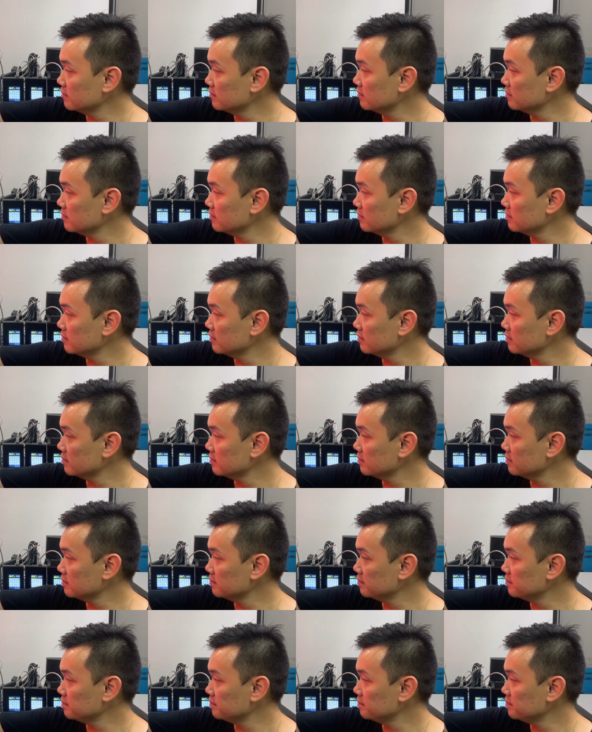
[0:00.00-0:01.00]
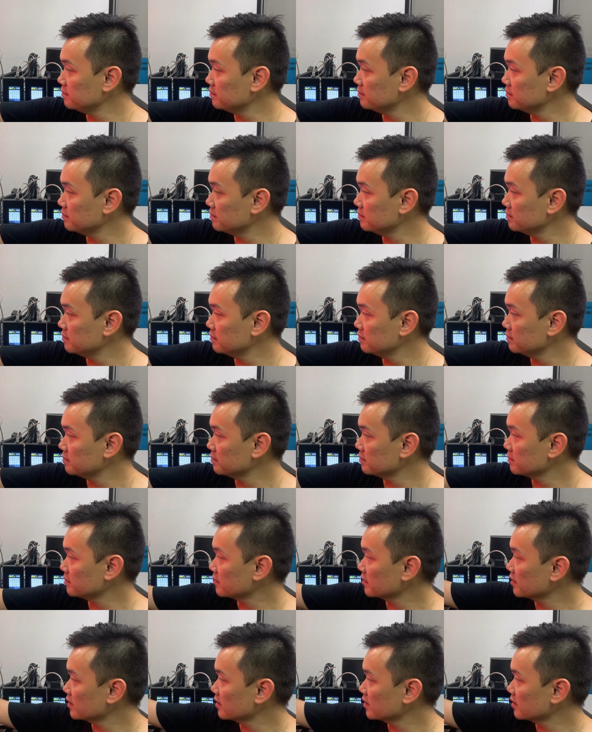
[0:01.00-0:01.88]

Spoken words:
Nobody speaks.